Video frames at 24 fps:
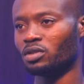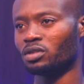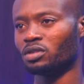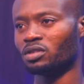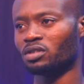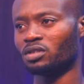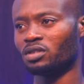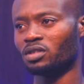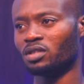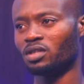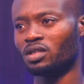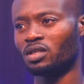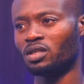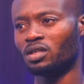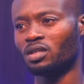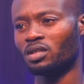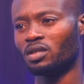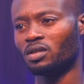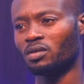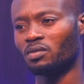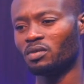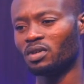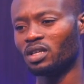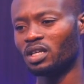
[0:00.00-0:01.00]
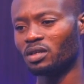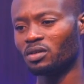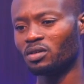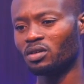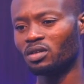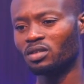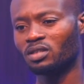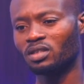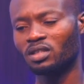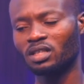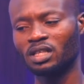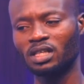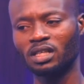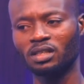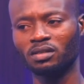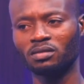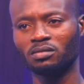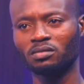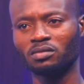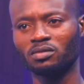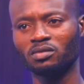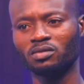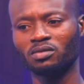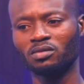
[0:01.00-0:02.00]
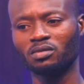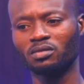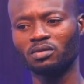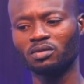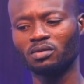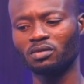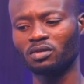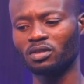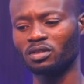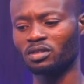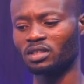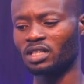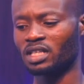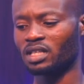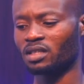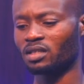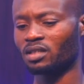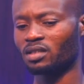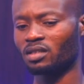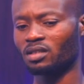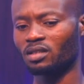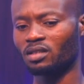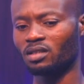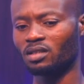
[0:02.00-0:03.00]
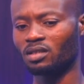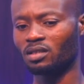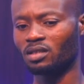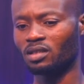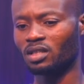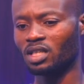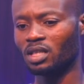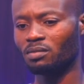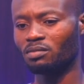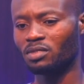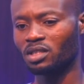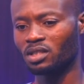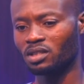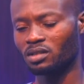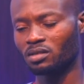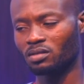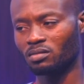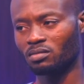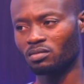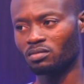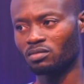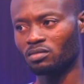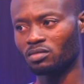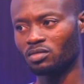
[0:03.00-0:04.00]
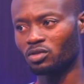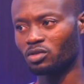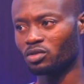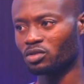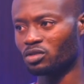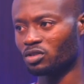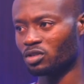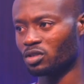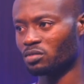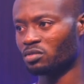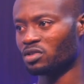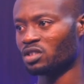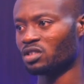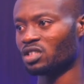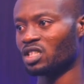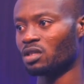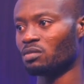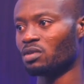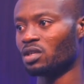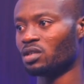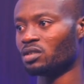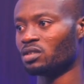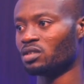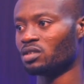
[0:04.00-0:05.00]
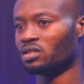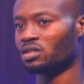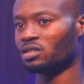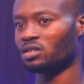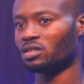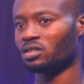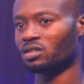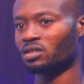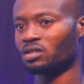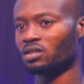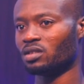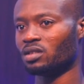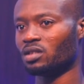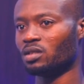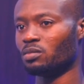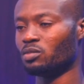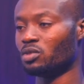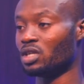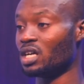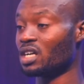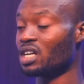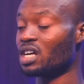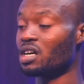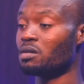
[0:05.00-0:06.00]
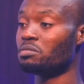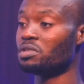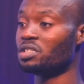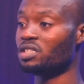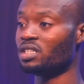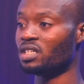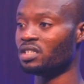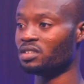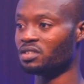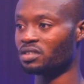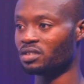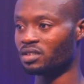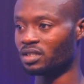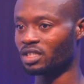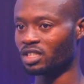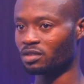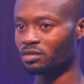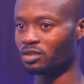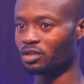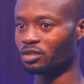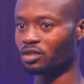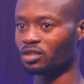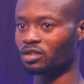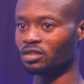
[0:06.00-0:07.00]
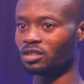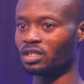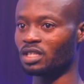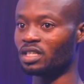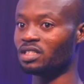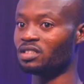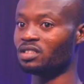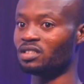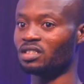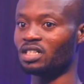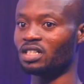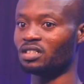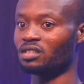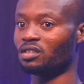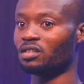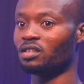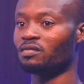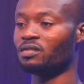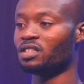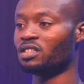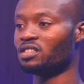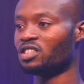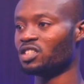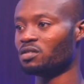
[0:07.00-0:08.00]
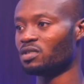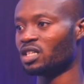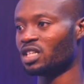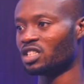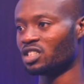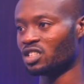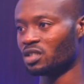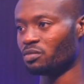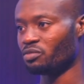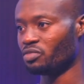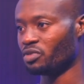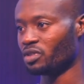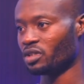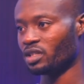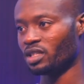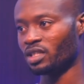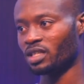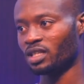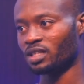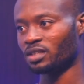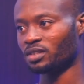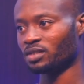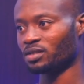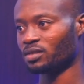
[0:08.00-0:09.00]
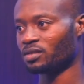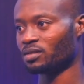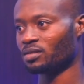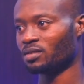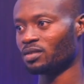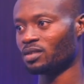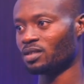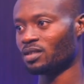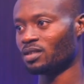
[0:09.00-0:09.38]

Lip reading: but when I got there, I was like, let me know some things about this. I can't meet the engineers because engineers, all of them see me as a bricklayer, so